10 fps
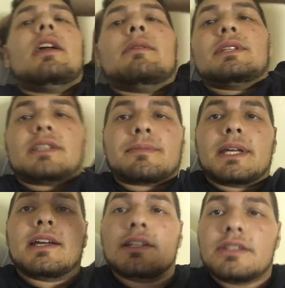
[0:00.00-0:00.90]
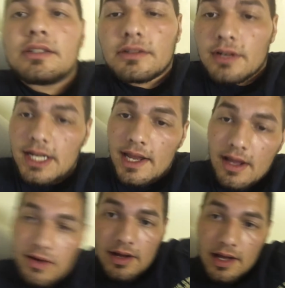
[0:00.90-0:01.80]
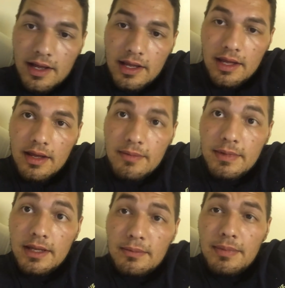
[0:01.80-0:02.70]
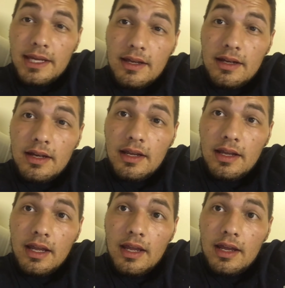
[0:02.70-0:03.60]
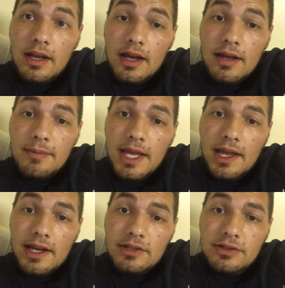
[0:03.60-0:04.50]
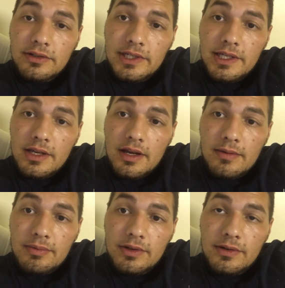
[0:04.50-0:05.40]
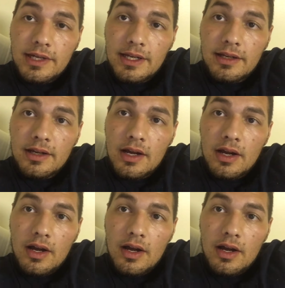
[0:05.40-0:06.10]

Hey, what's up guys? So right now I am in bed, and I'm actually uploading